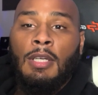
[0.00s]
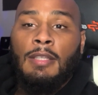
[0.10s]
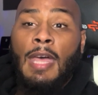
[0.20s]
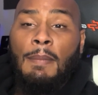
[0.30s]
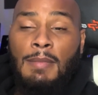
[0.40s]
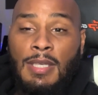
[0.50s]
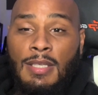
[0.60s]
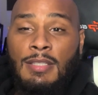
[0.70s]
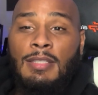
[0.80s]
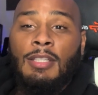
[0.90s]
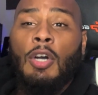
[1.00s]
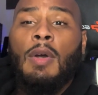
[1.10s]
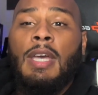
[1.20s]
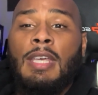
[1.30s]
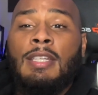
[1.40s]
That means go
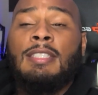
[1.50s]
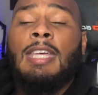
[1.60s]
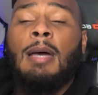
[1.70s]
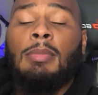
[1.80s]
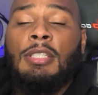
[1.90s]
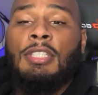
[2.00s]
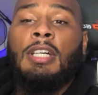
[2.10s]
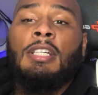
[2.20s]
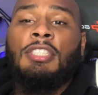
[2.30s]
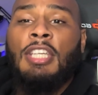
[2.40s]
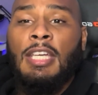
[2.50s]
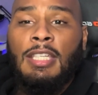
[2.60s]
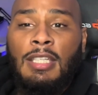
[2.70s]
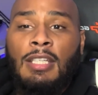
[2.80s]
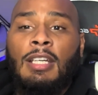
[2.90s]
ahead and establish a
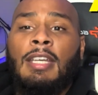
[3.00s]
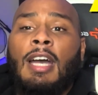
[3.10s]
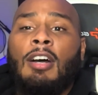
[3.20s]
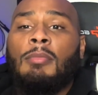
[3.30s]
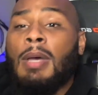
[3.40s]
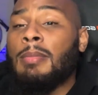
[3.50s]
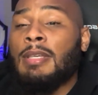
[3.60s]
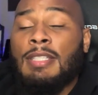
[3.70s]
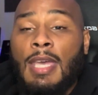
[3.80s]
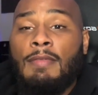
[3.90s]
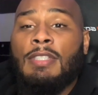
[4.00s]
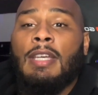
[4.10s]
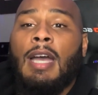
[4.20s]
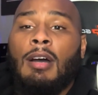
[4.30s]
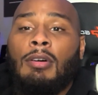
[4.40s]
checking account, maybe a savings
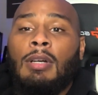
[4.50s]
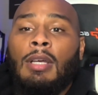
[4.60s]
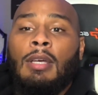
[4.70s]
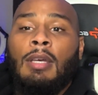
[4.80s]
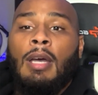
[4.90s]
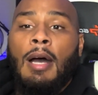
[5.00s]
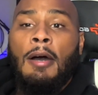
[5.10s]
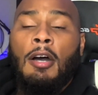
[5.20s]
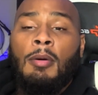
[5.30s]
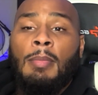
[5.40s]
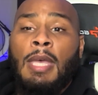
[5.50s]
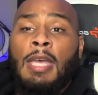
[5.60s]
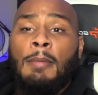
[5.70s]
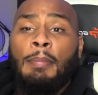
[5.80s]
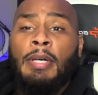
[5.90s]
account,
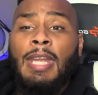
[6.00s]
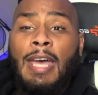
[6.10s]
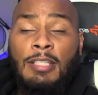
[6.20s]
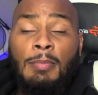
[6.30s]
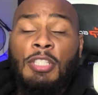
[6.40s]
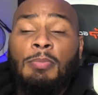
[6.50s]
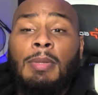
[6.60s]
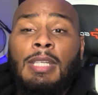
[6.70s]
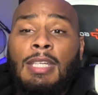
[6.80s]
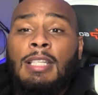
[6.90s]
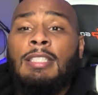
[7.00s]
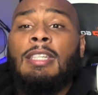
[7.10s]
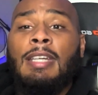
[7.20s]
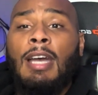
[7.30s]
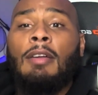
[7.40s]
and put as much money into
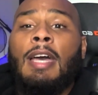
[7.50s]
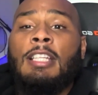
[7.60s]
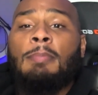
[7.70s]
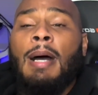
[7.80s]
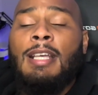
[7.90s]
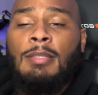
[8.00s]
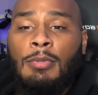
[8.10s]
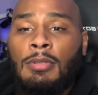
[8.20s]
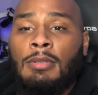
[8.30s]
the account as possible.